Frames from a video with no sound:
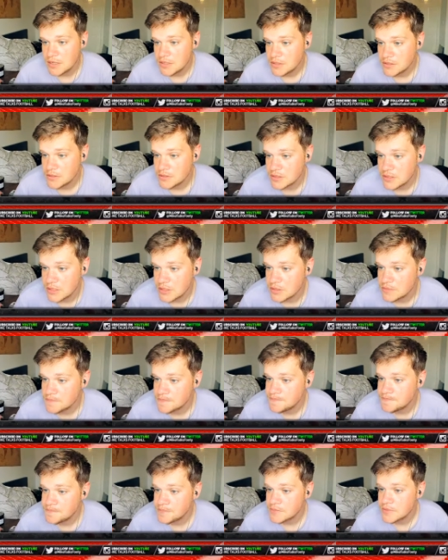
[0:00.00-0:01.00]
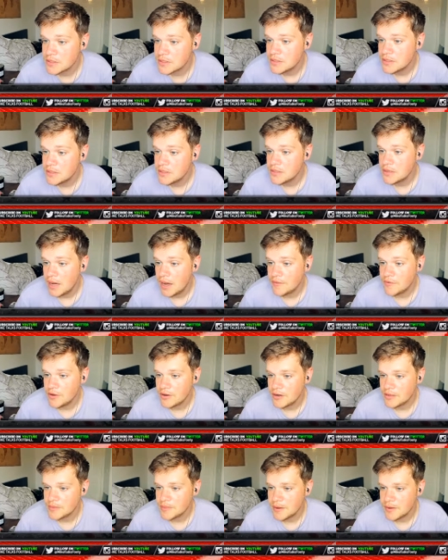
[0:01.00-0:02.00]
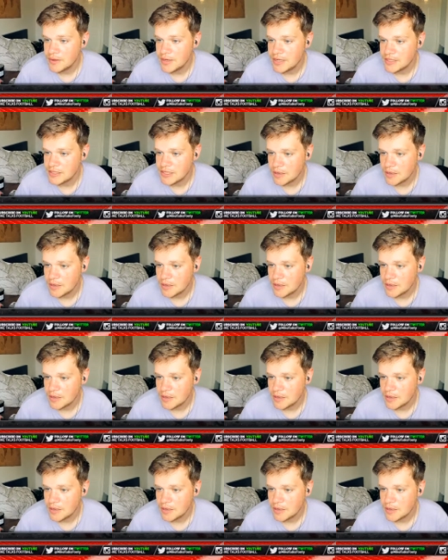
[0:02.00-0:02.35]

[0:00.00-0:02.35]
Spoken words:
So, have you heard about Leeds?